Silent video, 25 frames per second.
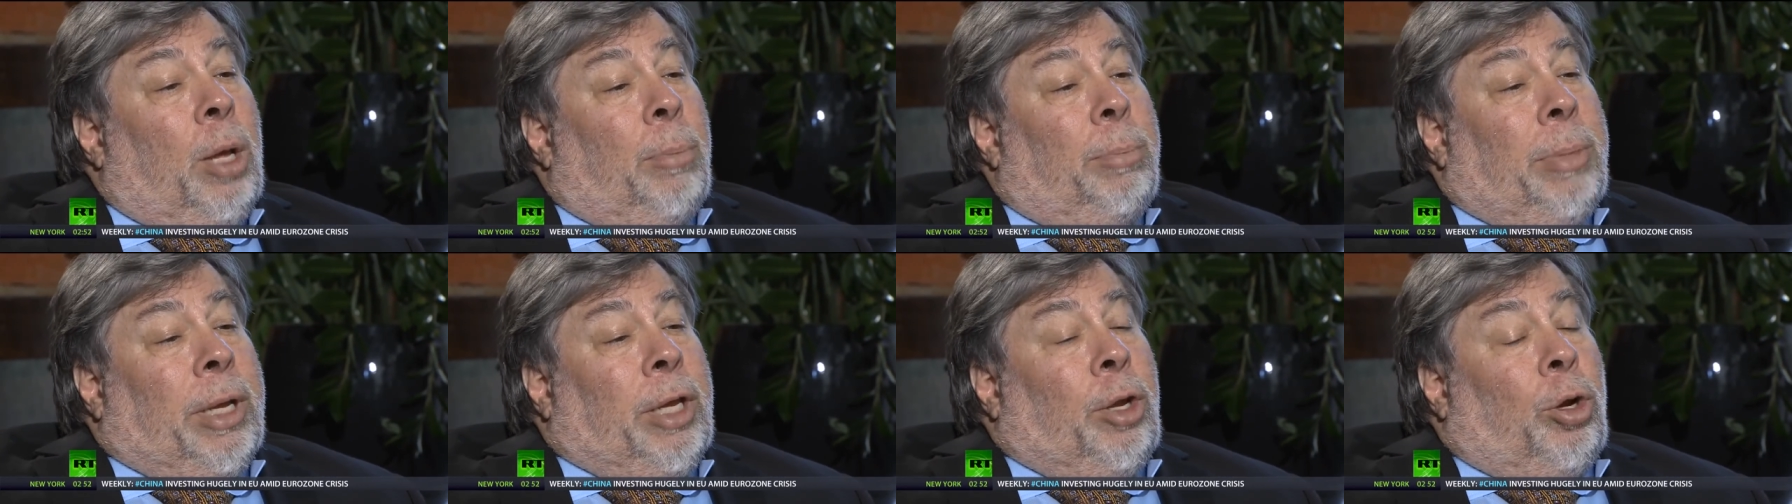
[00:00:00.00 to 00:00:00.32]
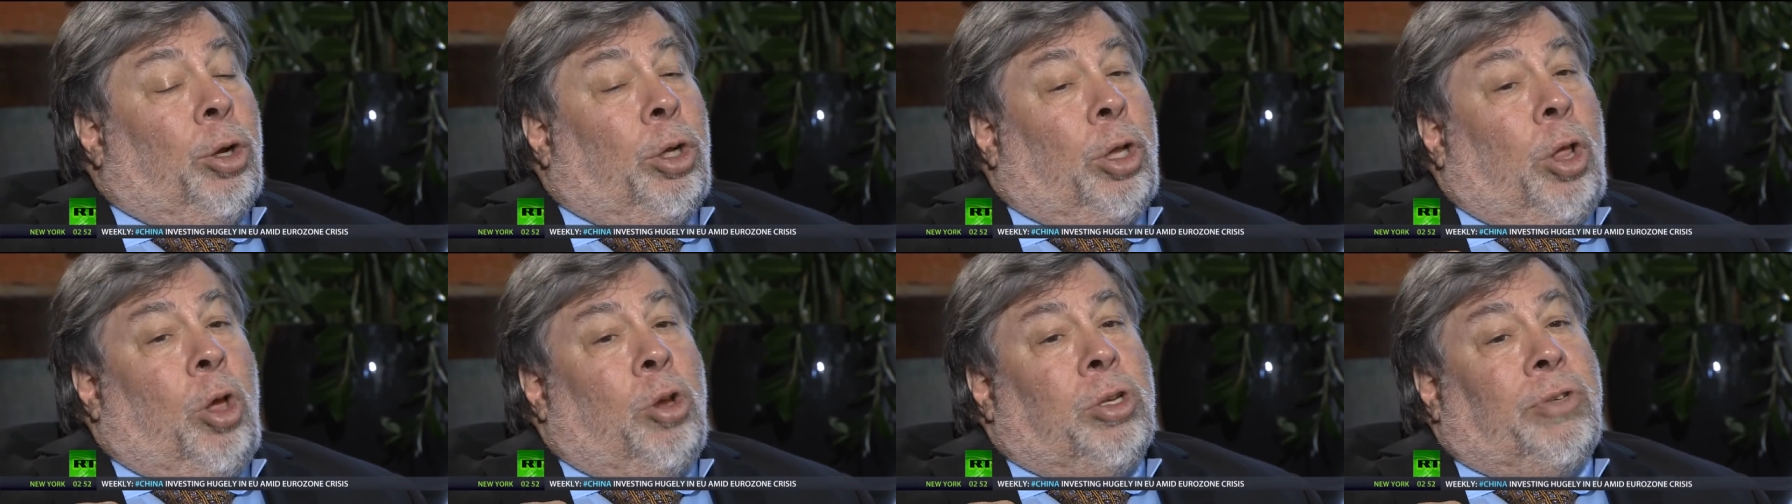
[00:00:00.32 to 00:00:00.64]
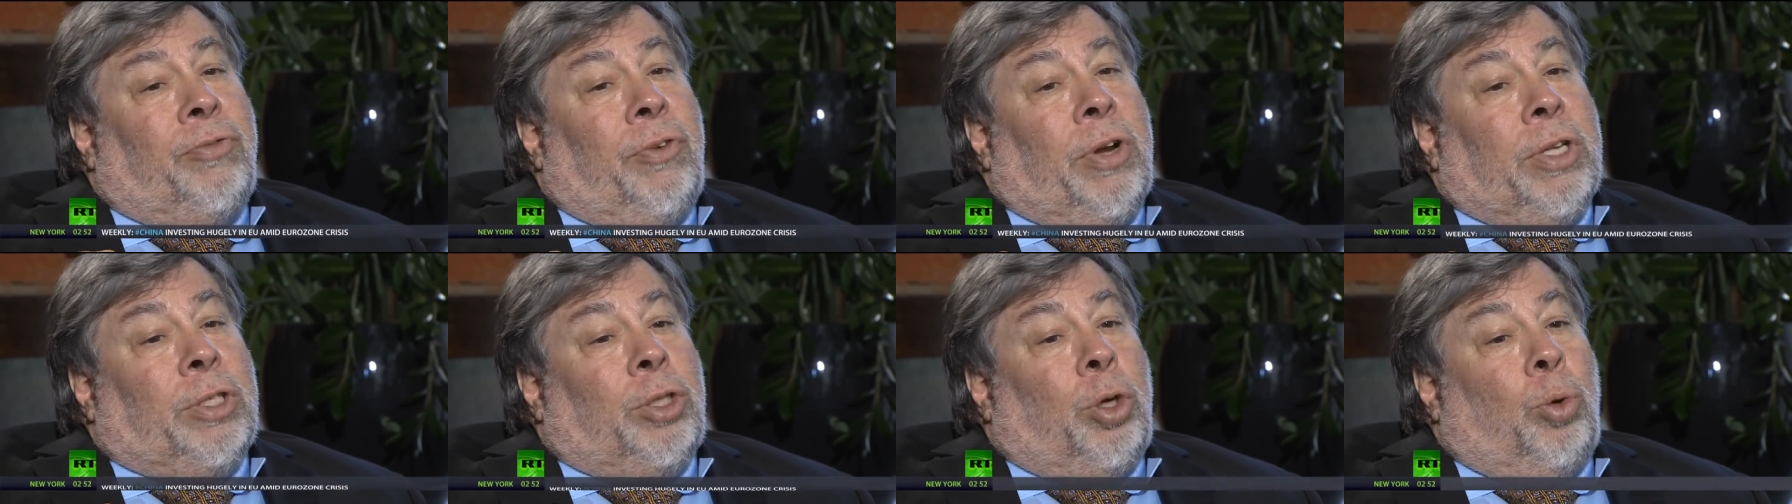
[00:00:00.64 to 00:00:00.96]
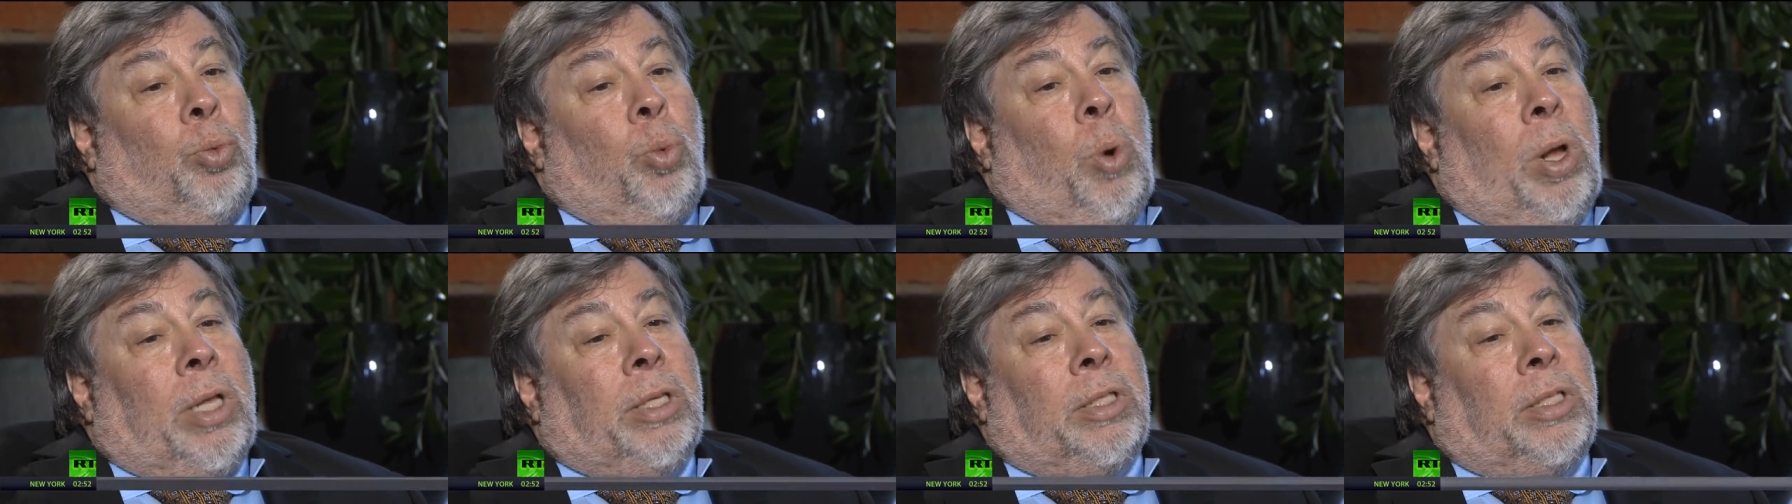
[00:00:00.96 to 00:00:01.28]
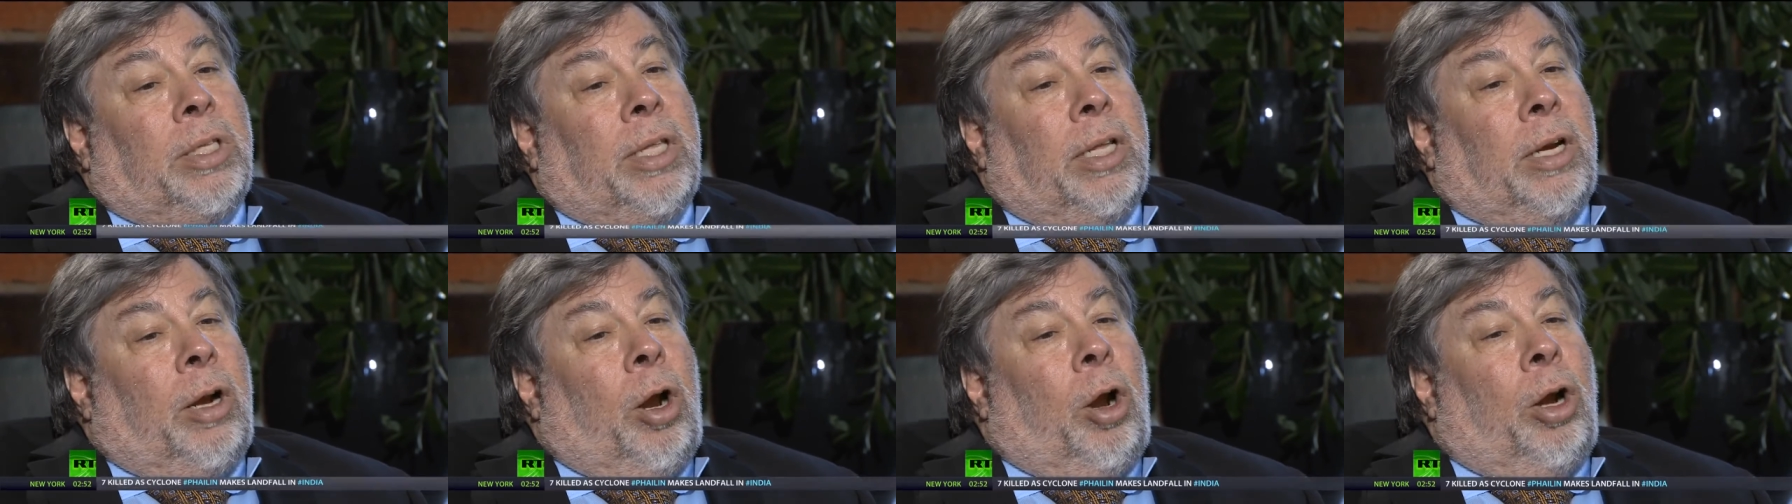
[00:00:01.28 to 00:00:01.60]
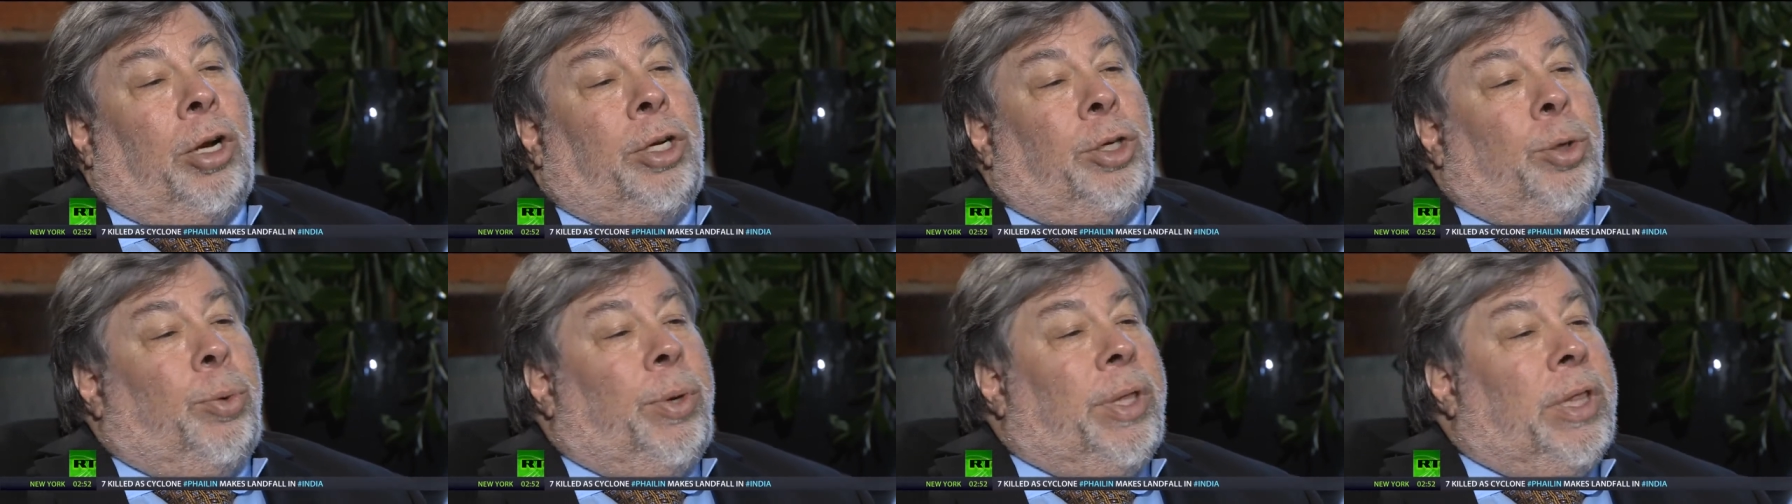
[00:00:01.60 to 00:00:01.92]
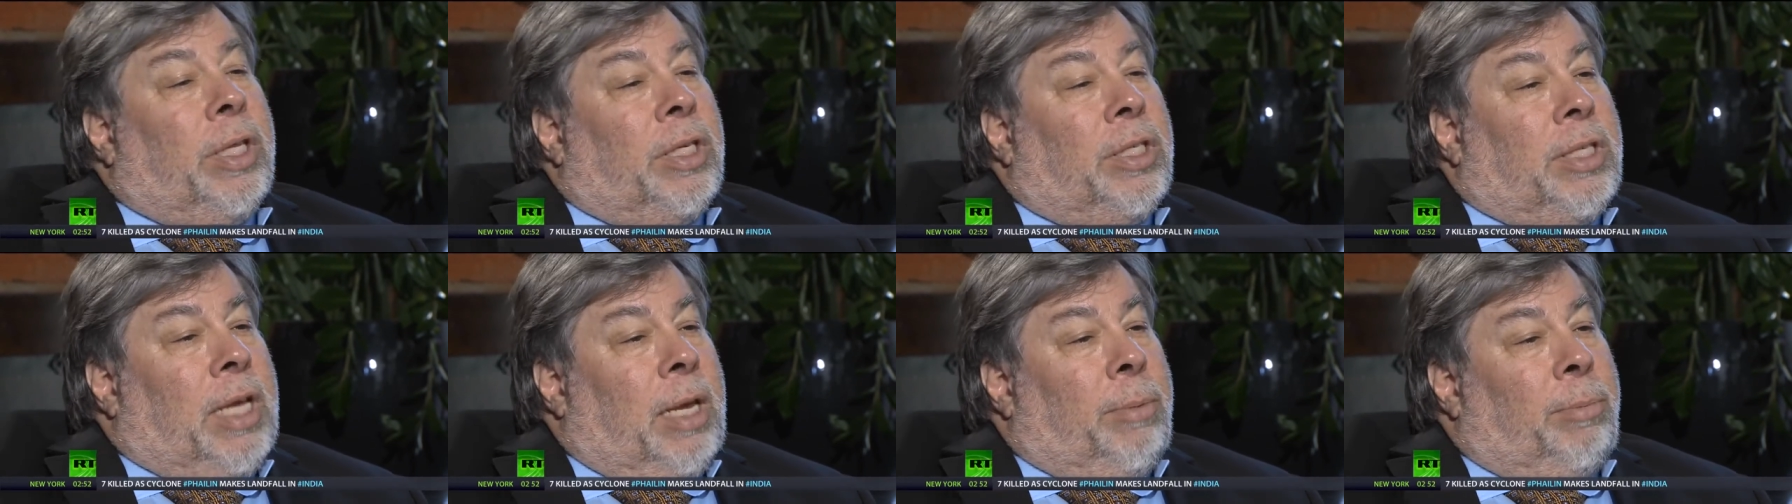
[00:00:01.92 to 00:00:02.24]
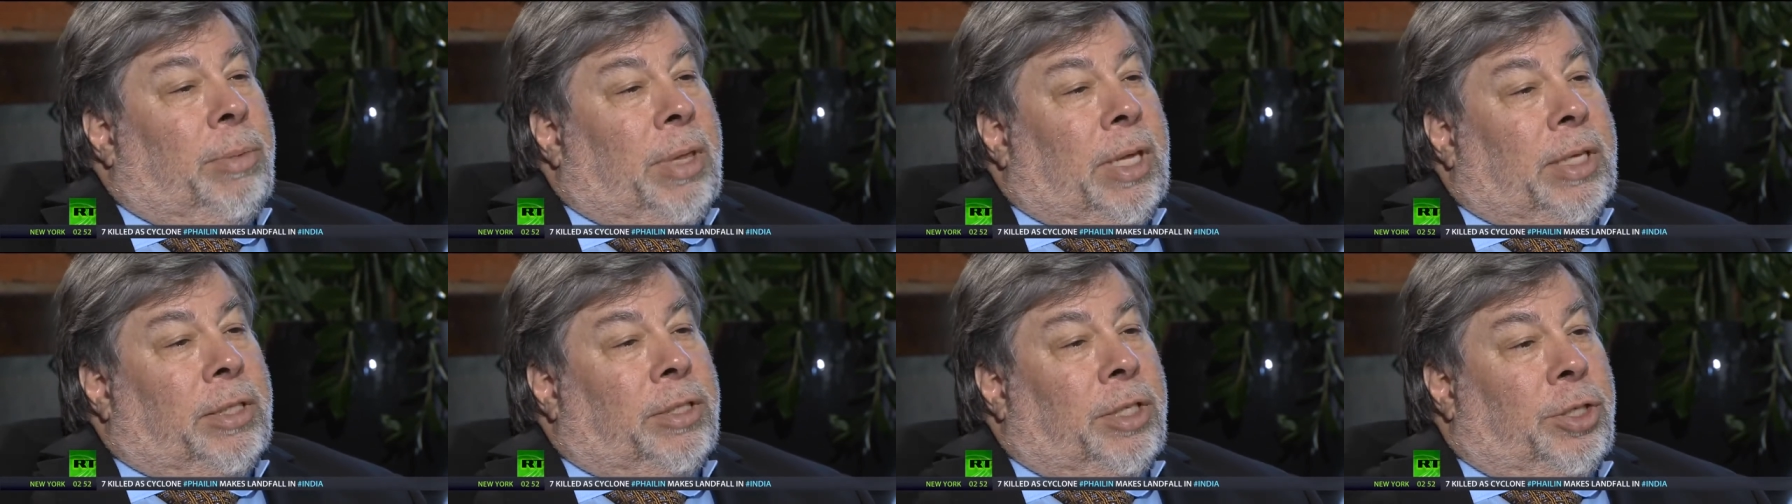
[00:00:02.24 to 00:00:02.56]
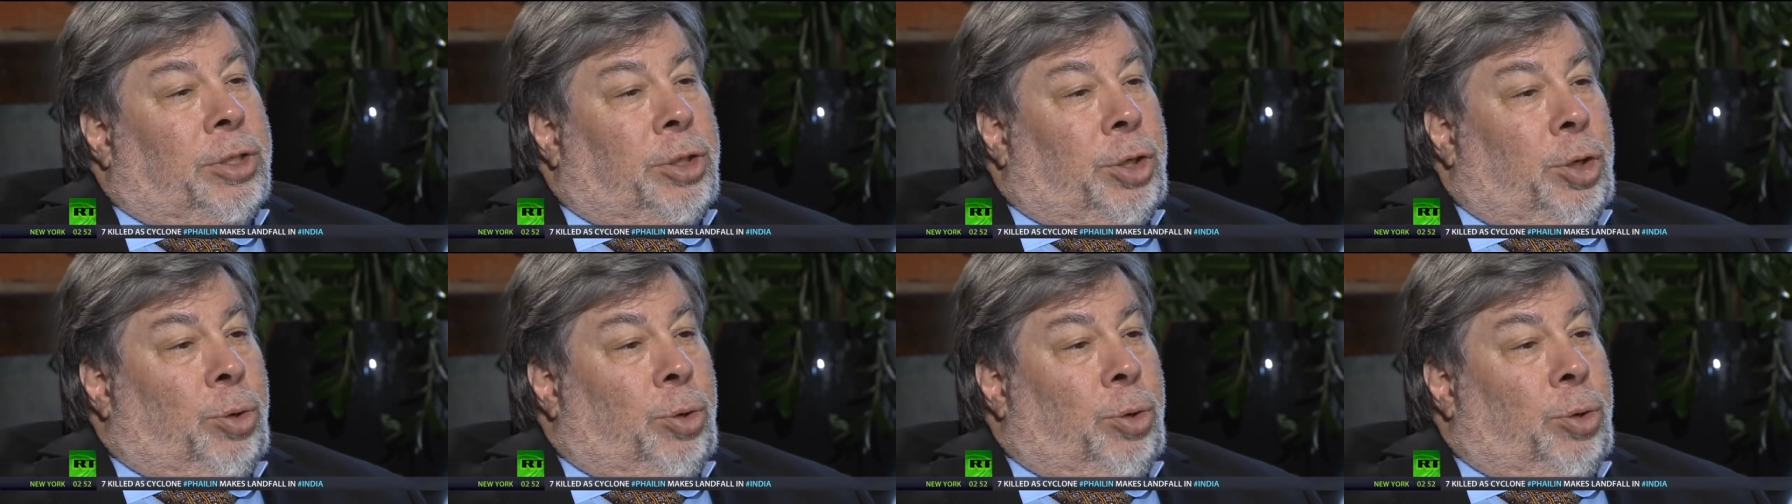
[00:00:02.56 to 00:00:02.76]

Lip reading: But your close friends are ones that are doing the same things as